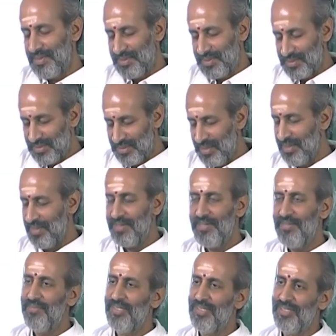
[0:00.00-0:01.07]
stick,
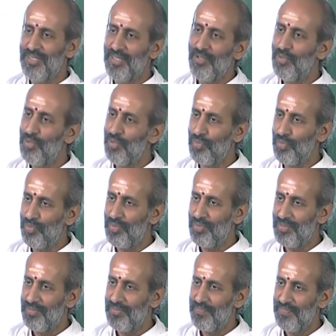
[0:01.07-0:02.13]
which is Shanku,
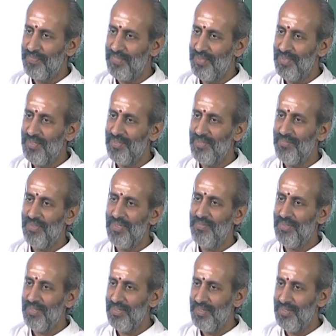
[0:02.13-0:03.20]
is a very,
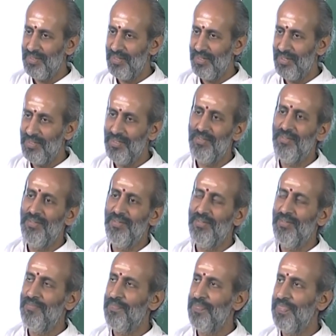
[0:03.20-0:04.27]
very
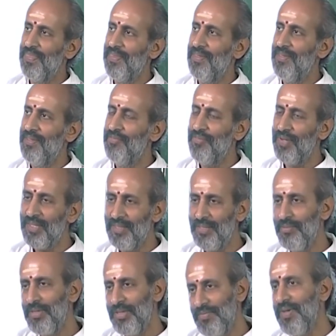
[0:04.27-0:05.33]

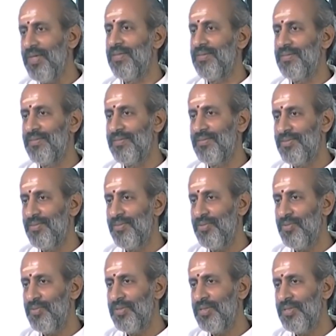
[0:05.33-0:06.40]
effective device
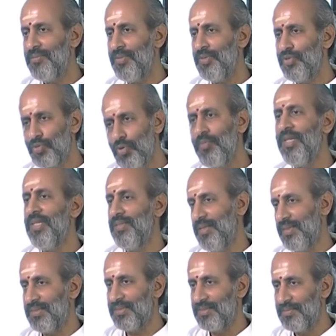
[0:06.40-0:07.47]
to determine so many
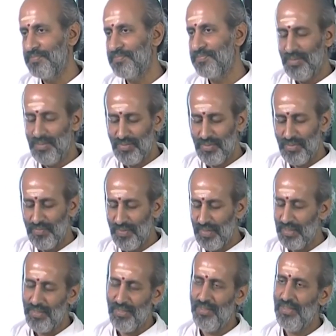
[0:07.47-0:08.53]
things. So, in
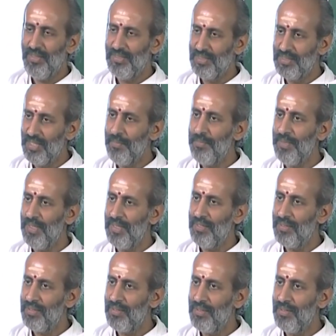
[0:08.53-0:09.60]
fact, there is a chapter
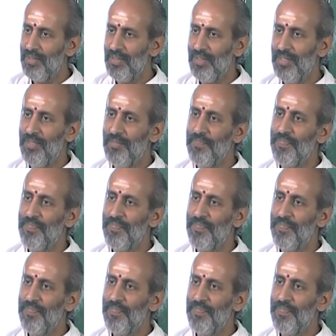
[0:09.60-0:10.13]
called